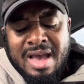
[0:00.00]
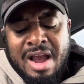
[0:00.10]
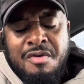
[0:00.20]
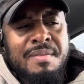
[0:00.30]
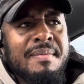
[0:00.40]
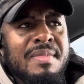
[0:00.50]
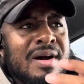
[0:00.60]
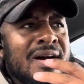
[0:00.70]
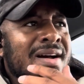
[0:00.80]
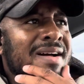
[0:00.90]
I
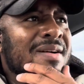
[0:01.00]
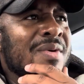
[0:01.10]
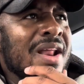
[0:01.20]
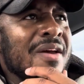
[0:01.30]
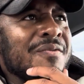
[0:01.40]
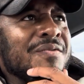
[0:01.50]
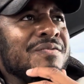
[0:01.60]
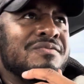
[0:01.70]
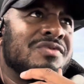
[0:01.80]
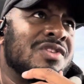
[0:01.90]
remember when I
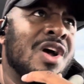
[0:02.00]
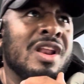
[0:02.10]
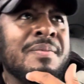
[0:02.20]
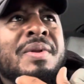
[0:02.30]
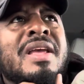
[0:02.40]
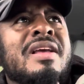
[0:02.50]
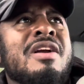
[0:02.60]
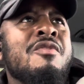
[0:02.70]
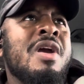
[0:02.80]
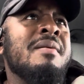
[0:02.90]
started playing
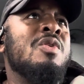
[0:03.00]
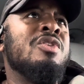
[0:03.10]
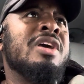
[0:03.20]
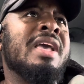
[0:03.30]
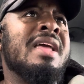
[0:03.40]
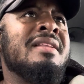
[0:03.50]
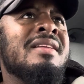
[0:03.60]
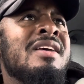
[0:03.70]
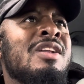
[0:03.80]
career mode again.